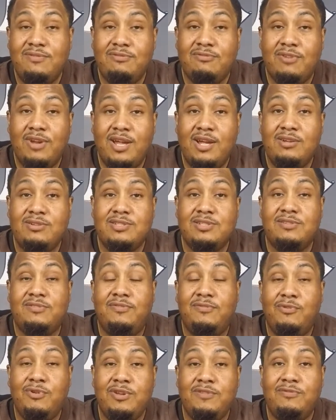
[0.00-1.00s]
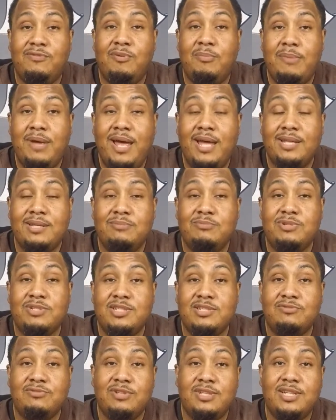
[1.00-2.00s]
rounds of 44 Magnum, which
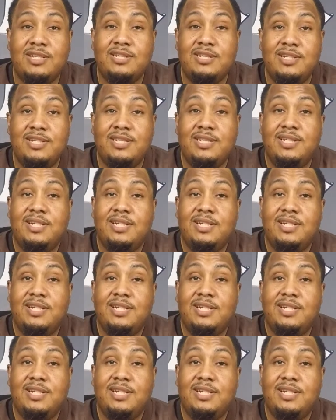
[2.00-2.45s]
is really good.